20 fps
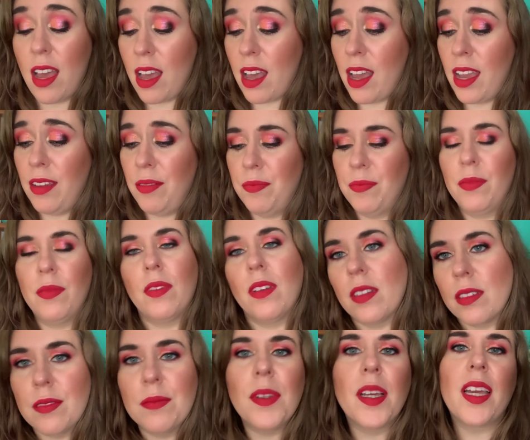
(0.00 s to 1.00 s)
I
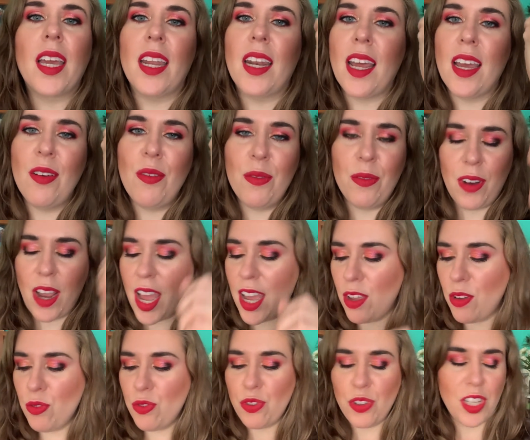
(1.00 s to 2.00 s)

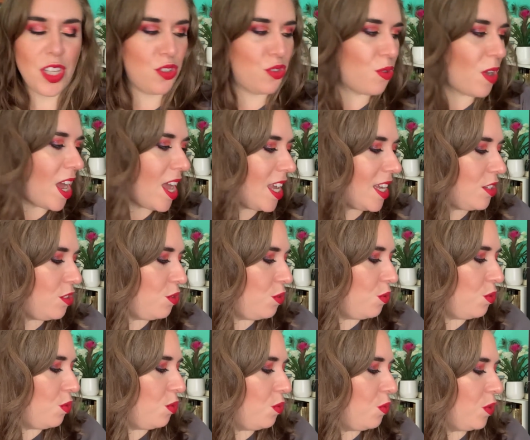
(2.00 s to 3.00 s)
usually try
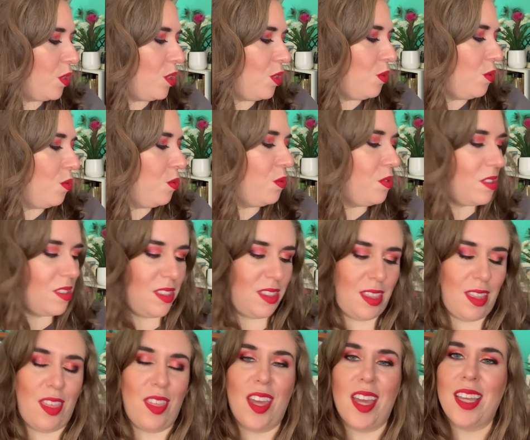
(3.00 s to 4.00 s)
to use
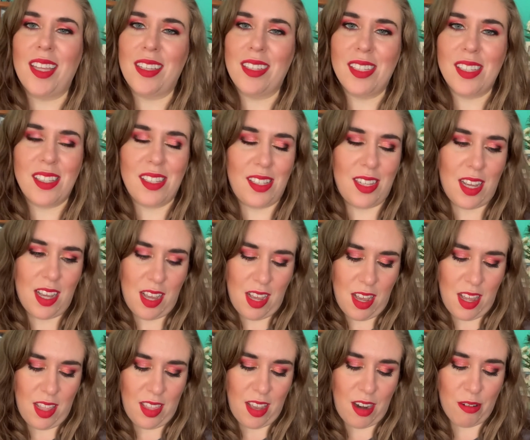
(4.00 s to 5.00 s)
the things
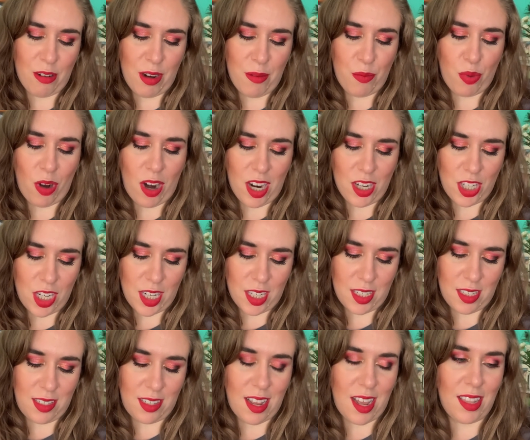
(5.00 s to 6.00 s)
that are in
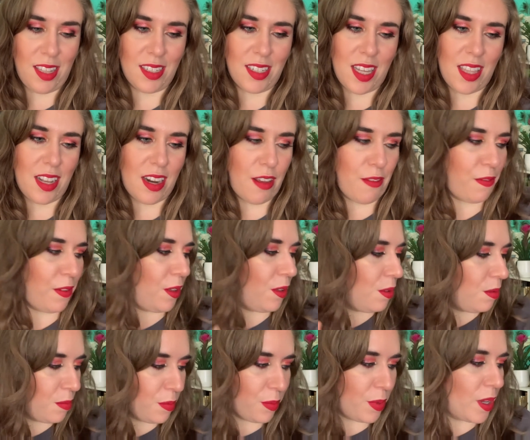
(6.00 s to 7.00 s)
projects on the day that I
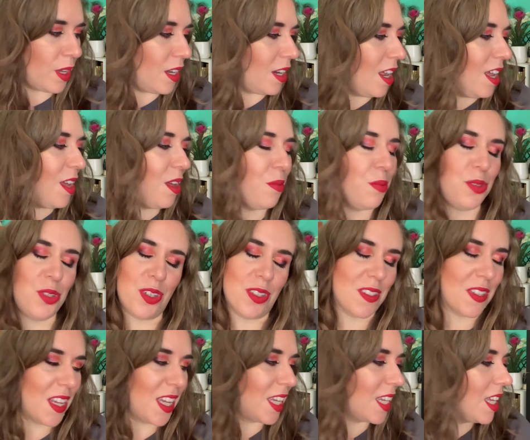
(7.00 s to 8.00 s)
film, but it's just
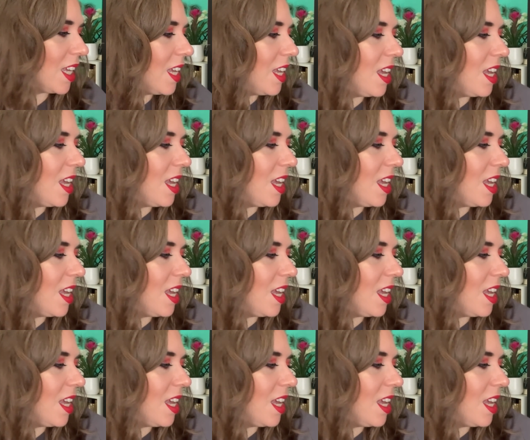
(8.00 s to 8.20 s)
like,